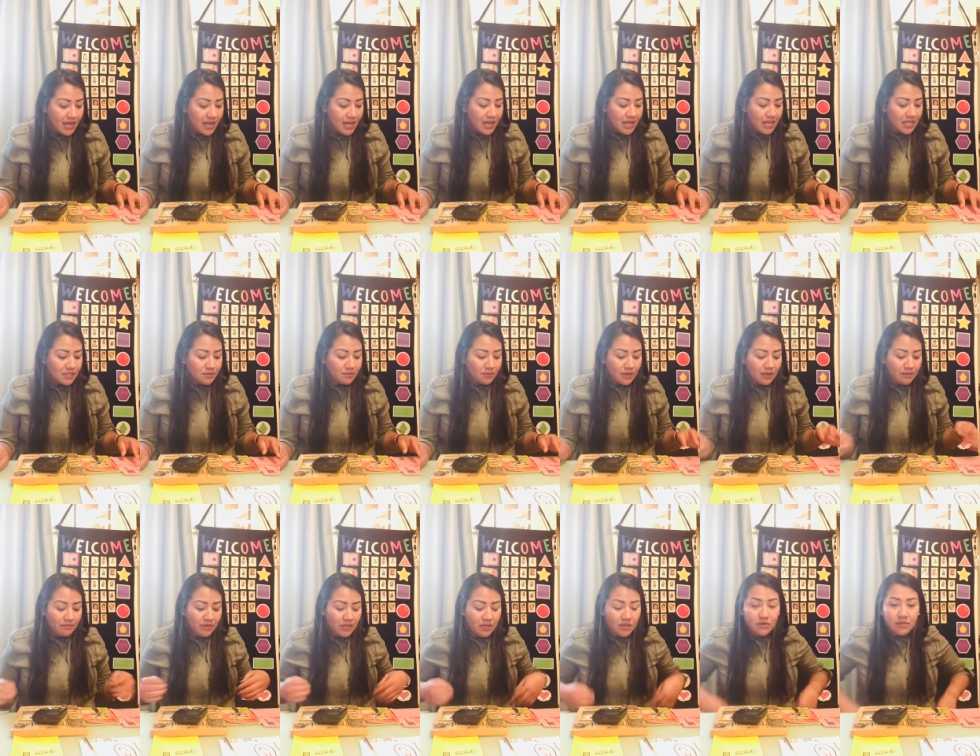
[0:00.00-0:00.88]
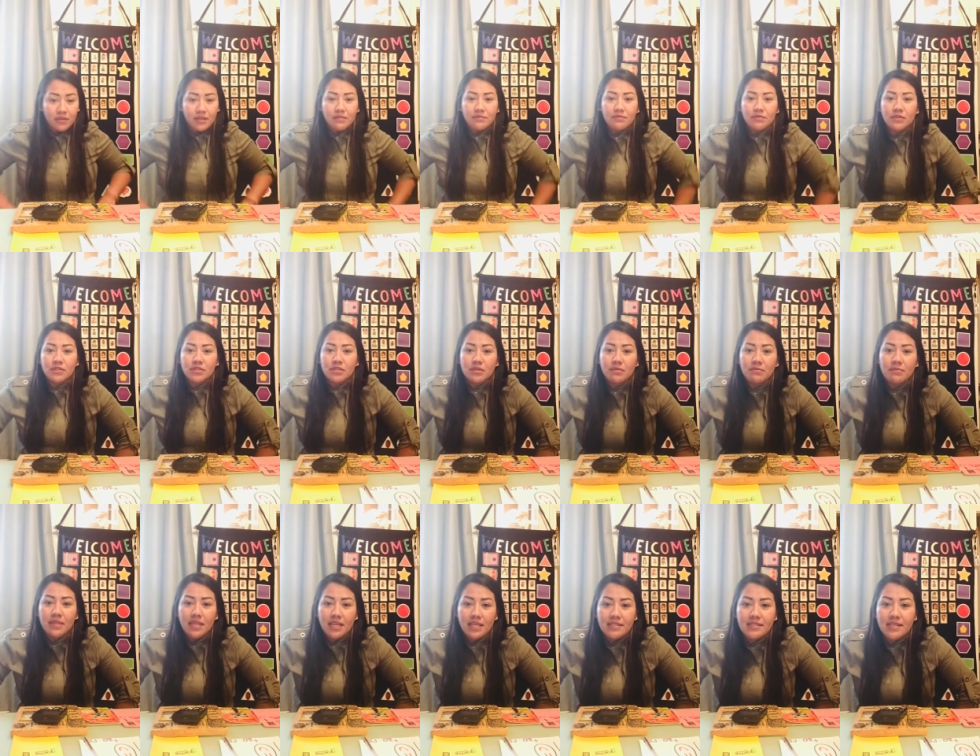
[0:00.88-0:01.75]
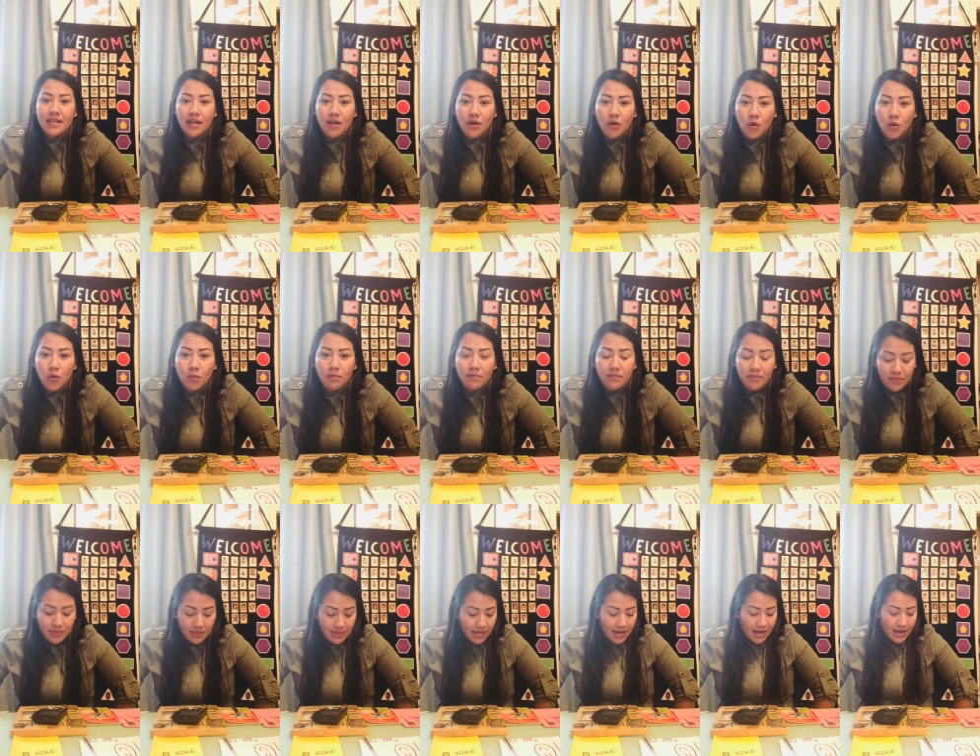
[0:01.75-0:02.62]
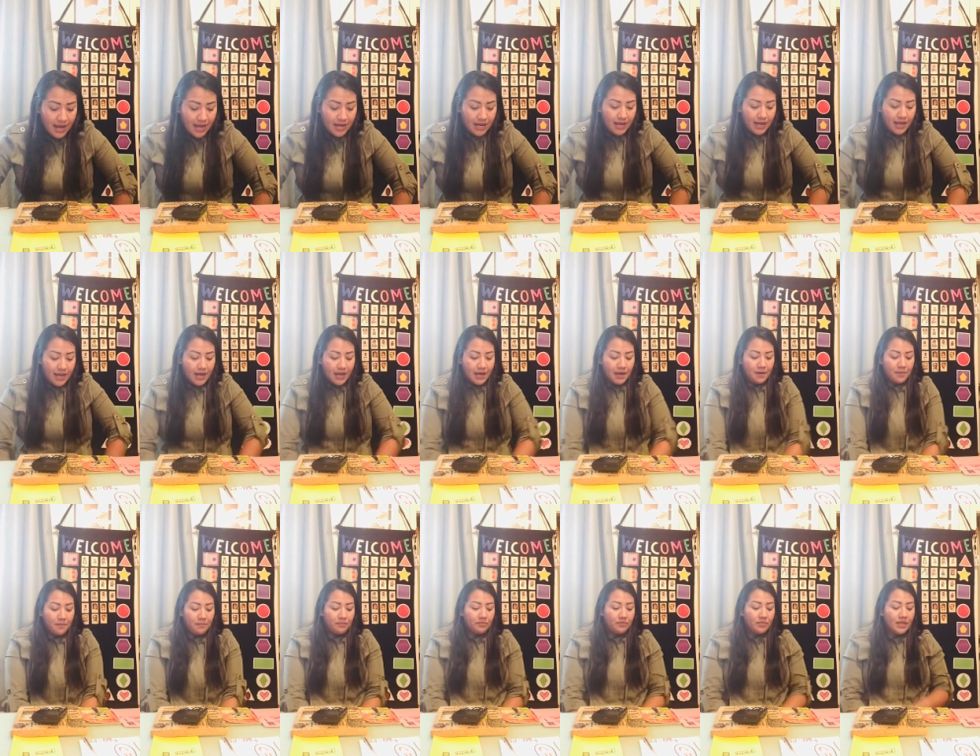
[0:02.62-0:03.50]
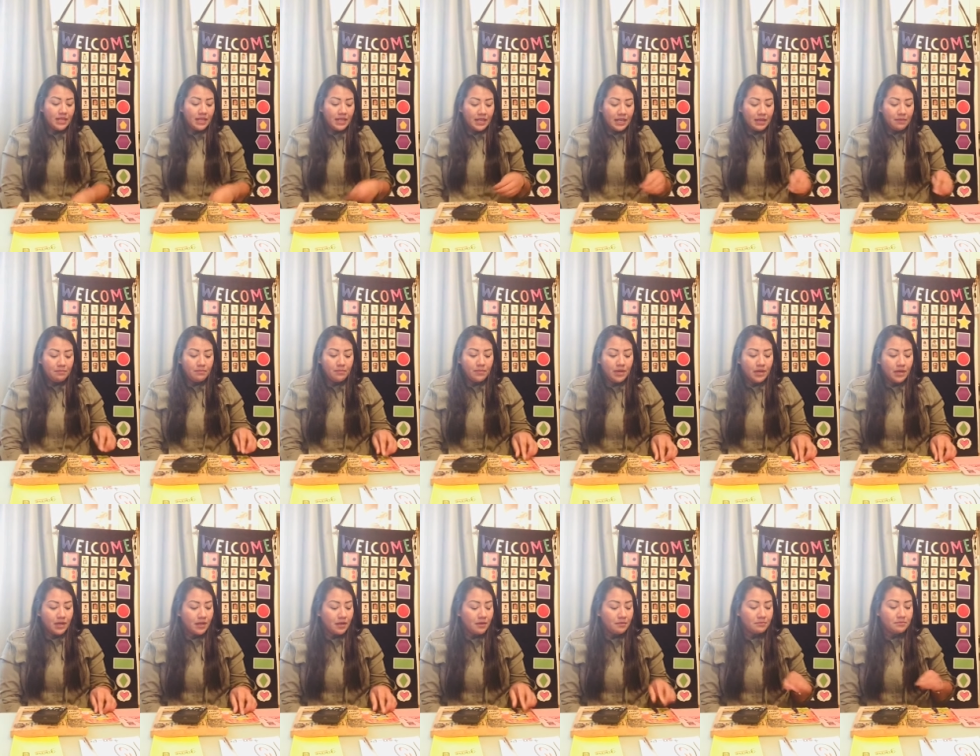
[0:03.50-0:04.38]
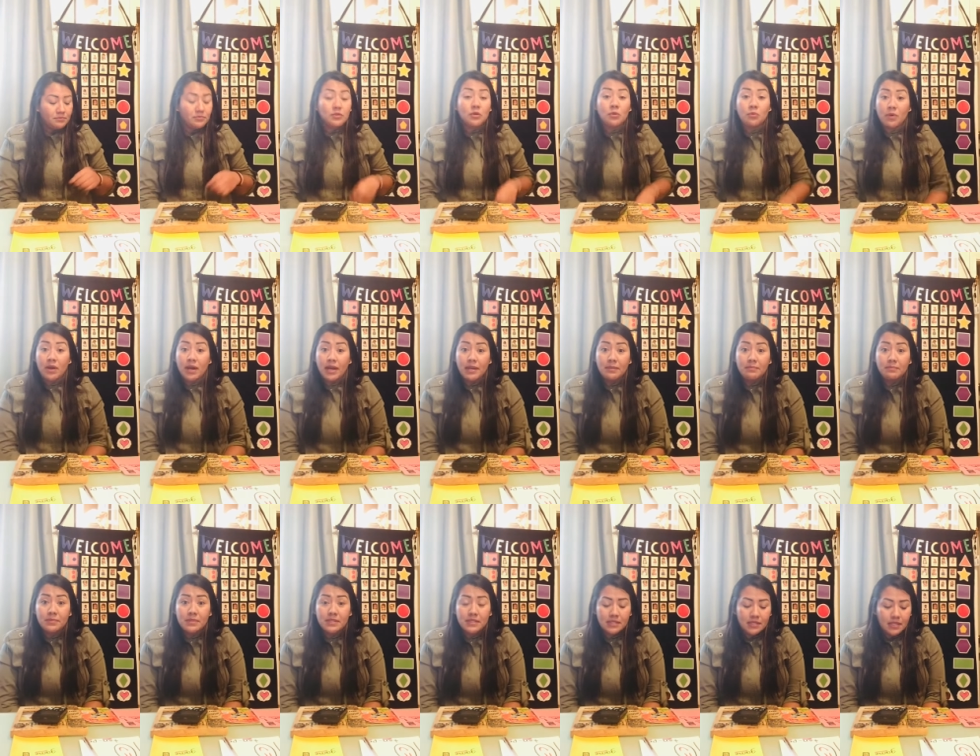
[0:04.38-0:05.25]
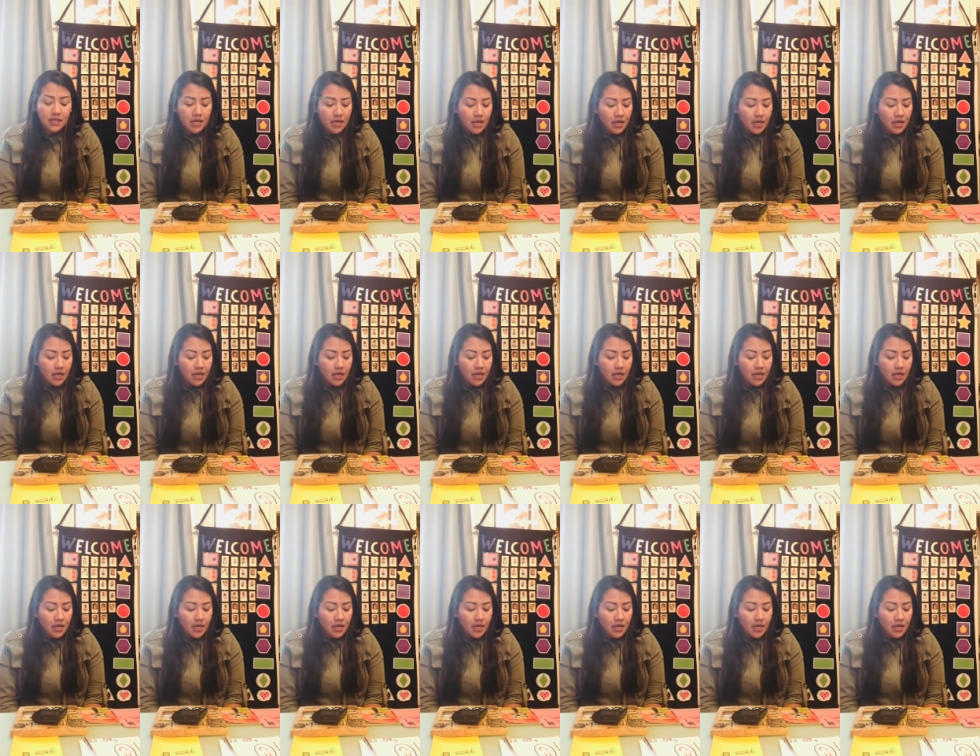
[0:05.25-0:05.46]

is gonna be looking for some things at home that um, the name um, rhymes.